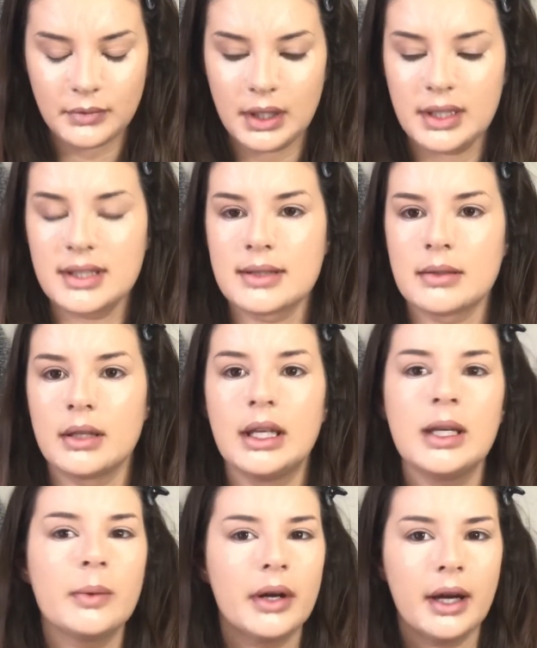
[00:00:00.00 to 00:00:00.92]
Because
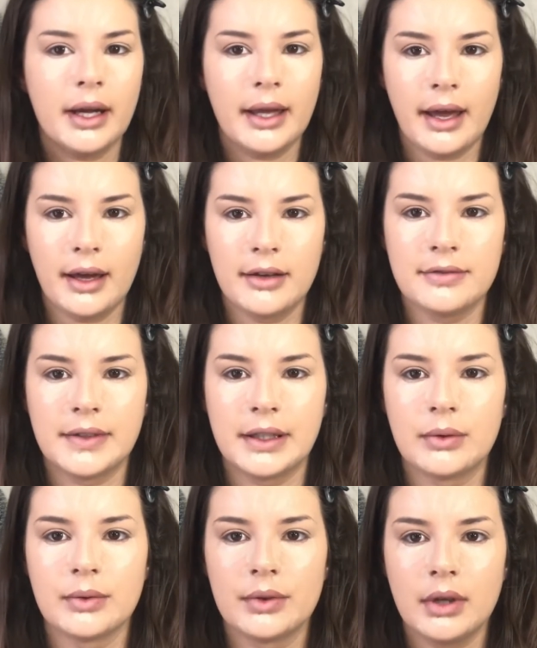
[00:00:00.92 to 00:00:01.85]
anywhere I have
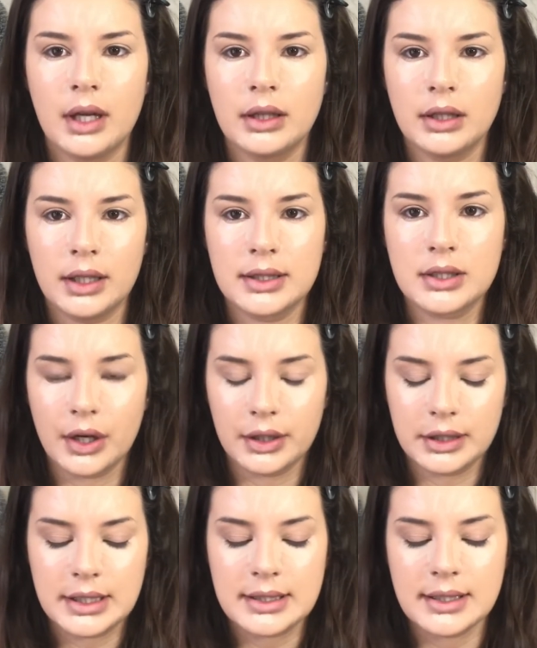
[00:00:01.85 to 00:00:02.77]
like a lot of
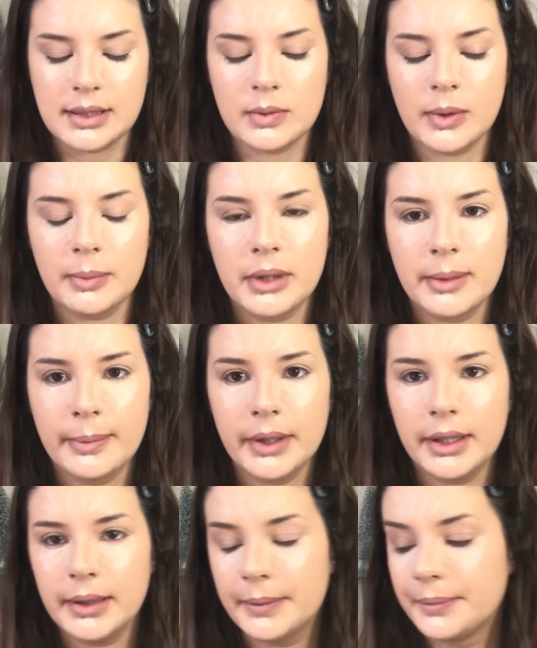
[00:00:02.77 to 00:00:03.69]
darkness, that's where I'm going to
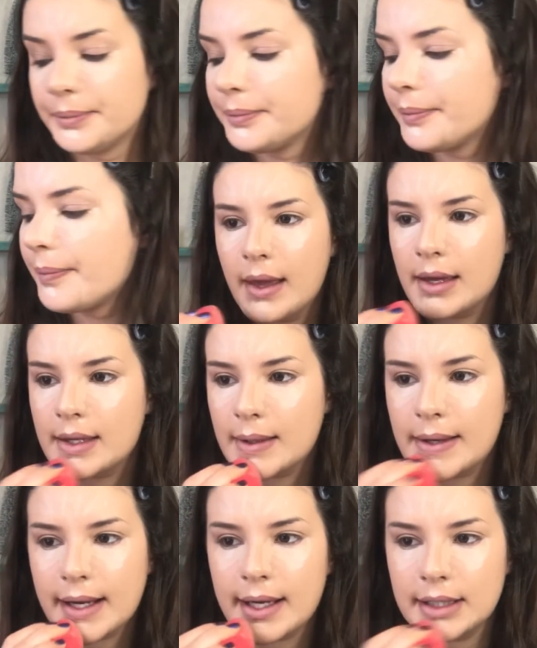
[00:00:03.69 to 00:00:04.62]
put it.
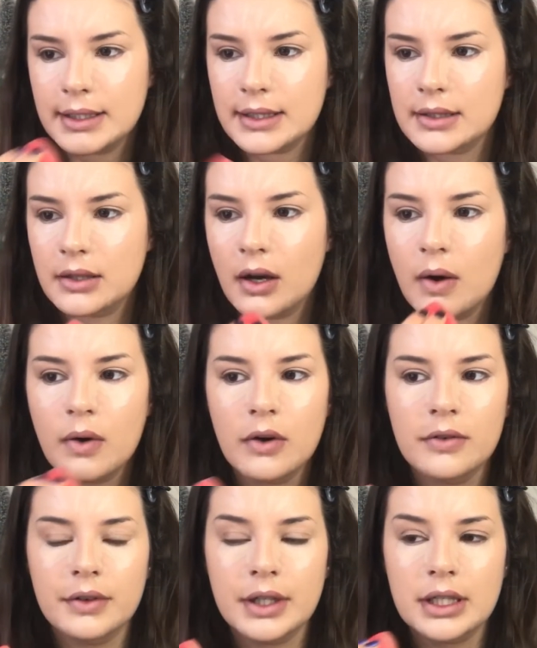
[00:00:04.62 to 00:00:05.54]
So I kind of just go
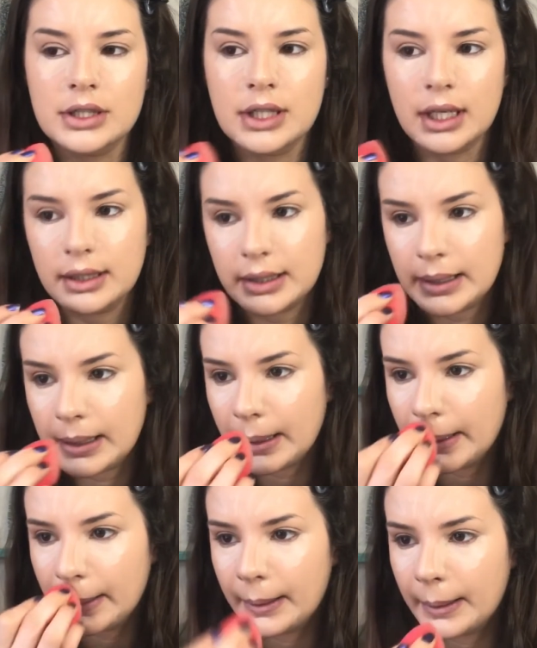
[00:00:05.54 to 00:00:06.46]
over it
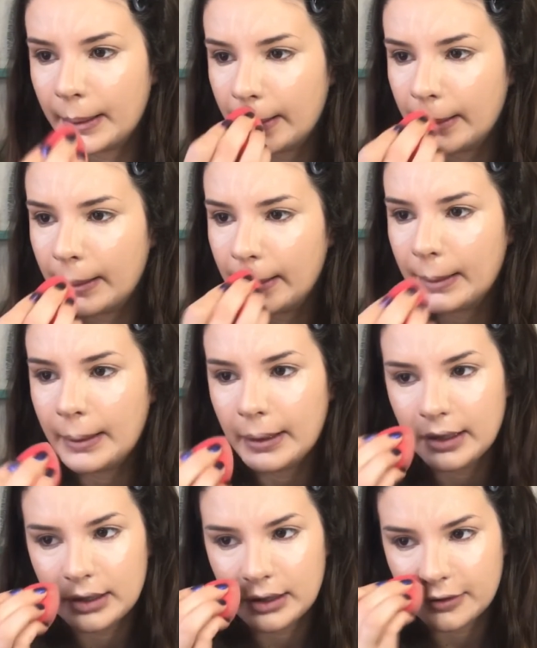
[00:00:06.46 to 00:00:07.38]
gently
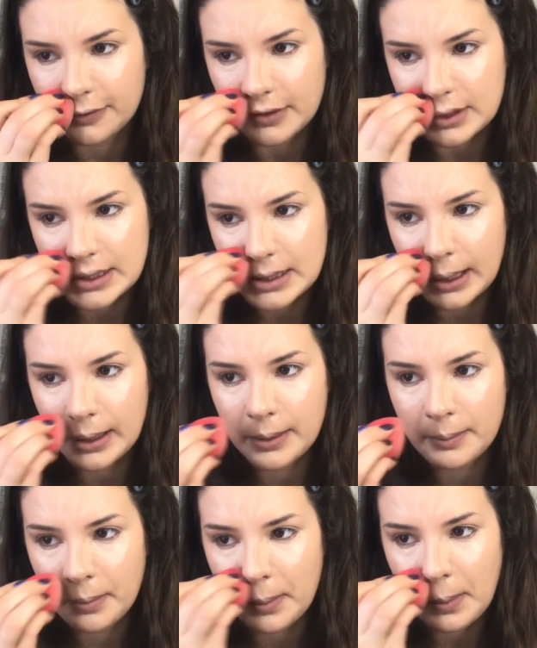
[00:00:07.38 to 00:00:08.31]
the first
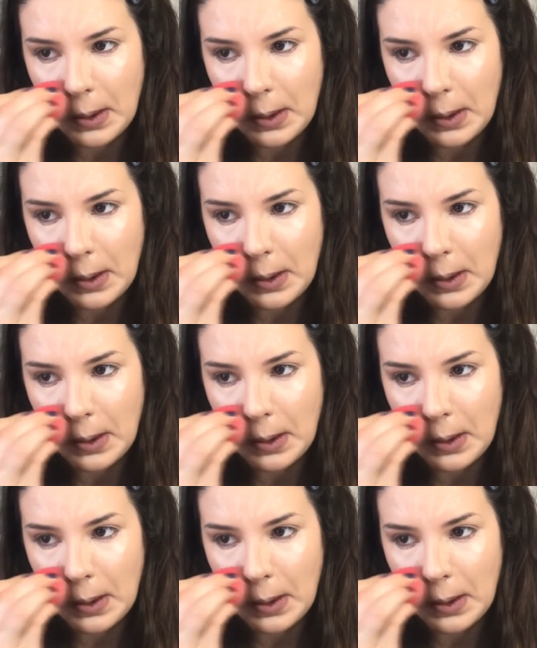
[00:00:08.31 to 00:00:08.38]
time.